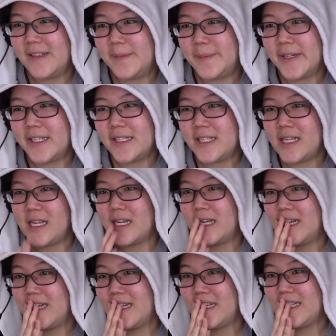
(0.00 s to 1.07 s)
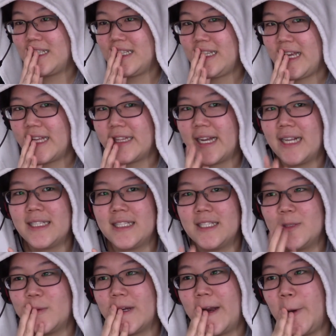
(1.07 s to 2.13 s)
But yeah, that's
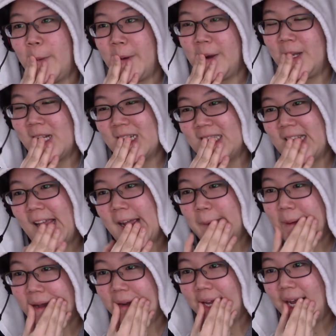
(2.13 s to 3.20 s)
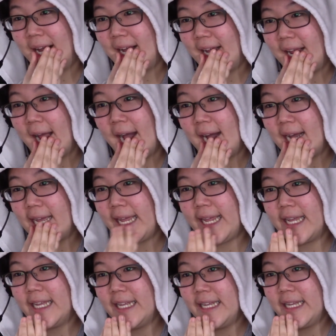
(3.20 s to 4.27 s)
what I wanted to say about I
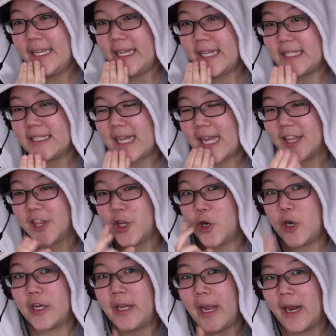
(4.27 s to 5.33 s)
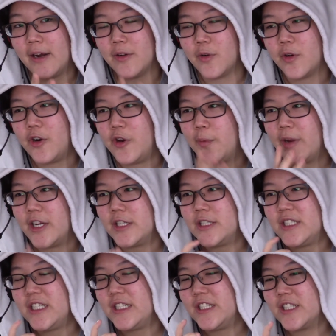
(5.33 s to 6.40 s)
is that third category where
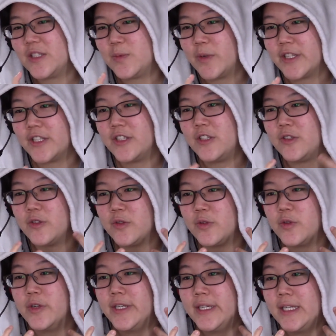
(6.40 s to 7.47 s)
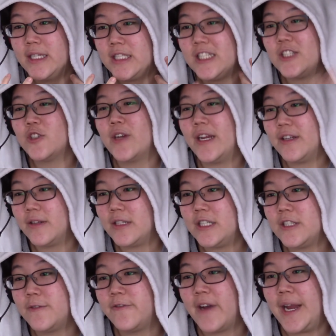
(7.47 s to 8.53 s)
she just wants to, she's
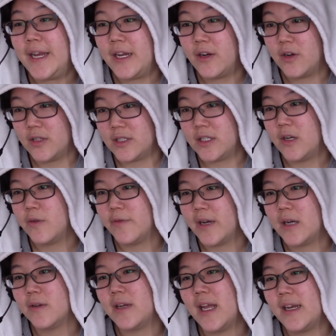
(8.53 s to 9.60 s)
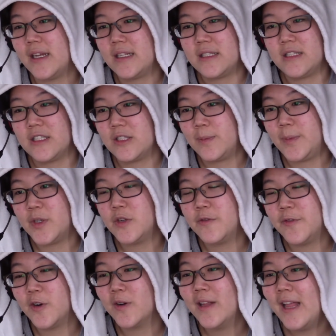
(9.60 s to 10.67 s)
finding herself out, and it's just
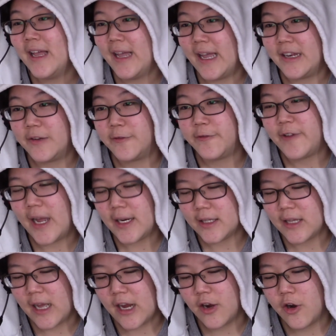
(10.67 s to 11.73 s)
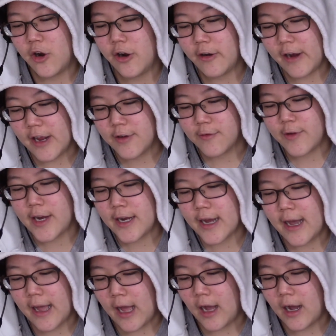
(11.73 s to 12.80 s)
beautiful. And the fact that her and
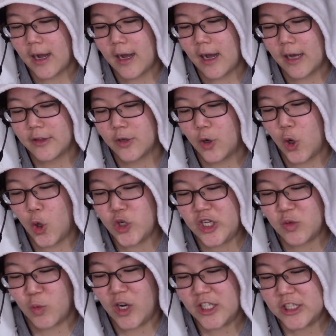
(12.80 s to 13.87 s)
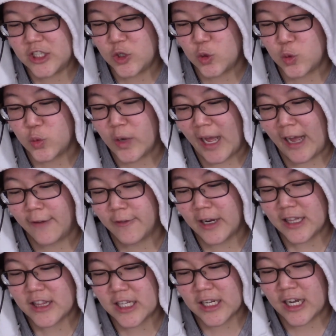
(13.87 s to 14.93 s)
Rina are the only ones who have
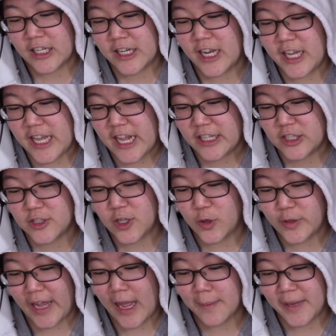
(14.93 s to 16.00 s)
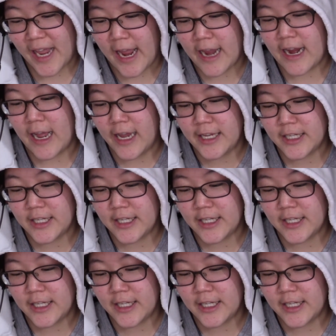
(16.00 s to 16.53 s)
katakana is so damn gay. I